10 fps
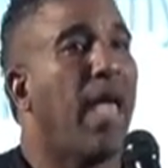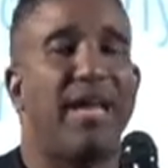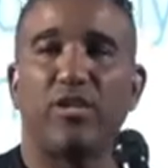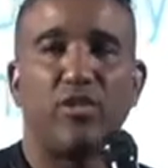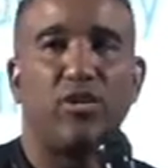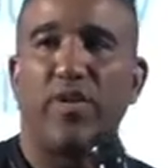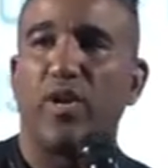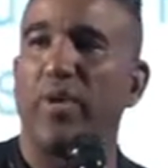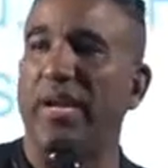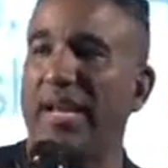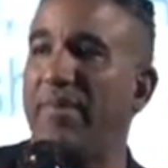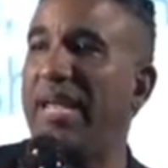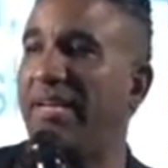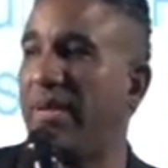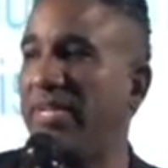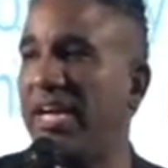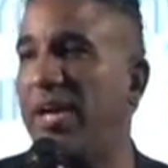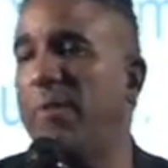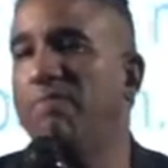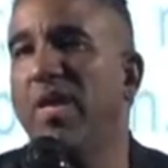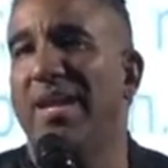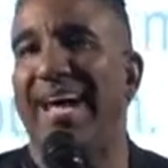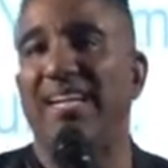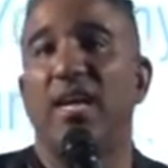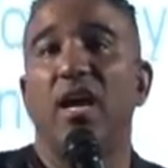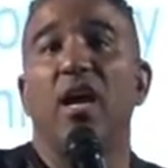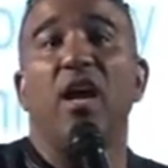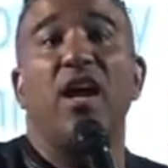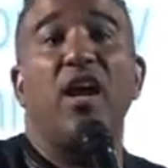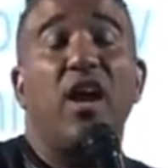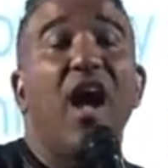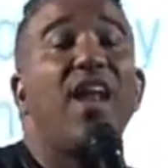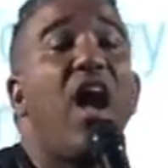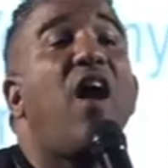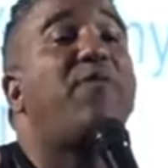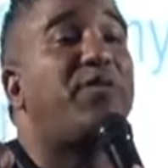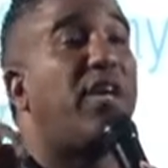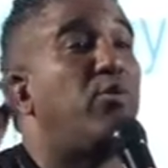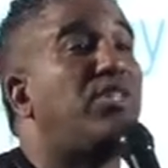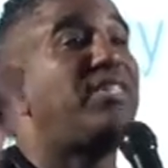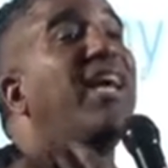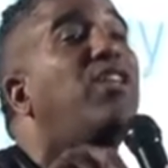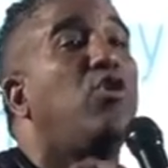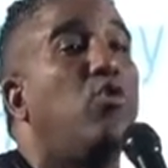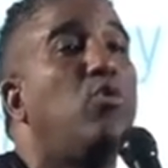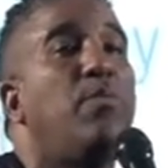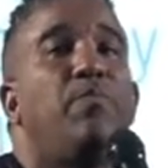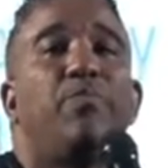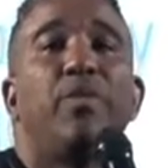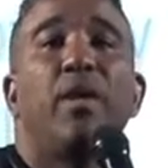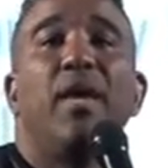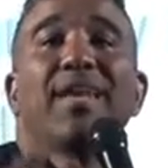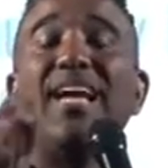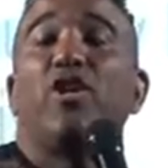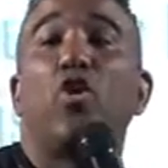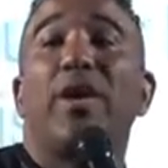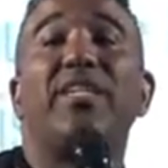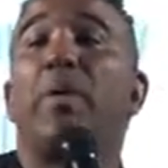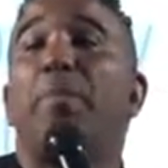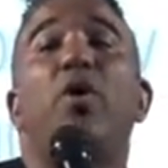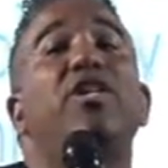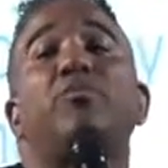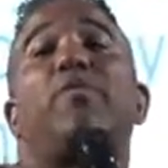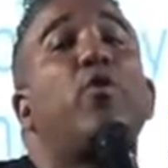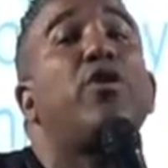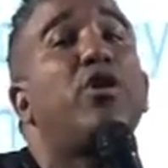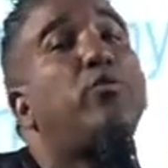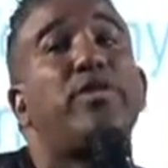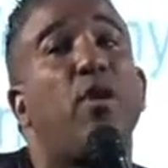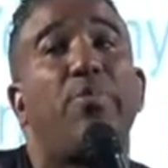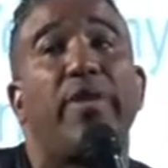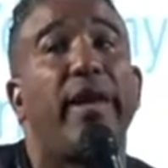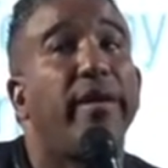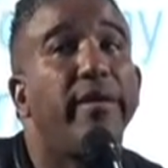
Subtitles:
I just very quickly, let me tell you that God often will tell you that you're going to be punished before you do something.